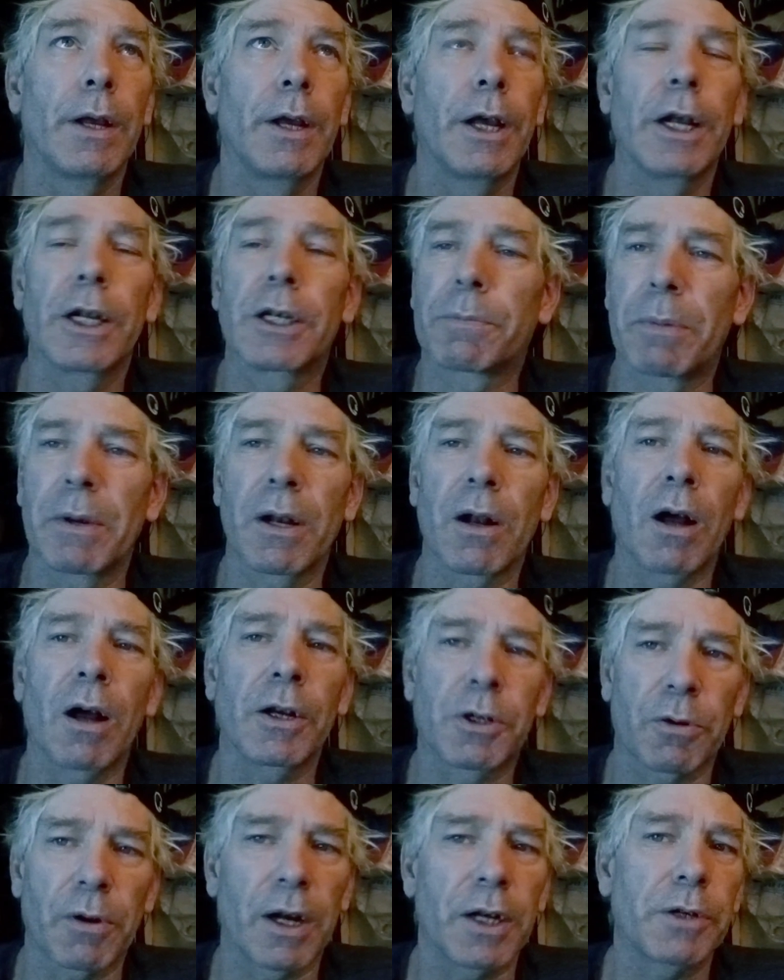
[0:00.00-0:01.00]
It's been on
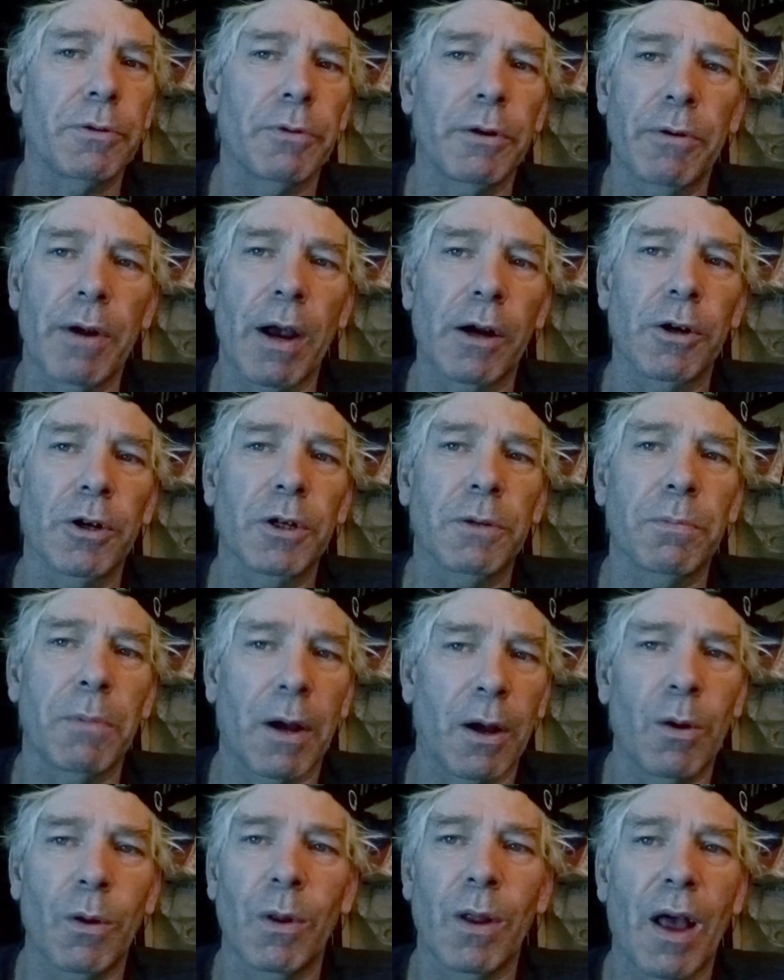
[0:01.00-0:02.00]
Treasury records my
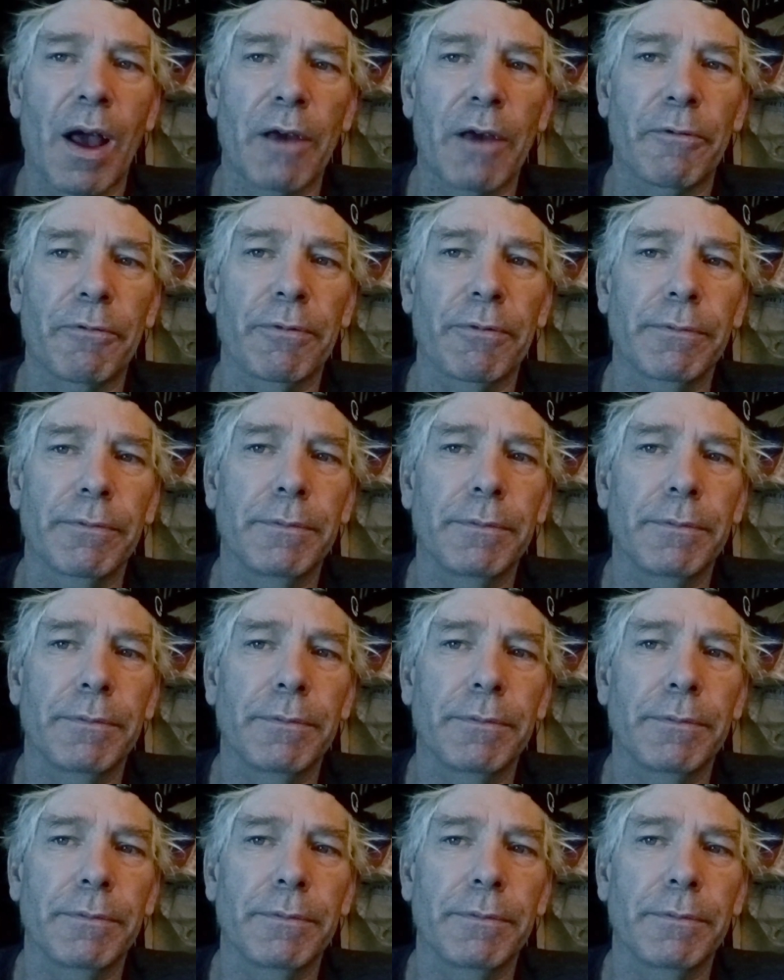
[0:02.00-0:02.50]
whole life.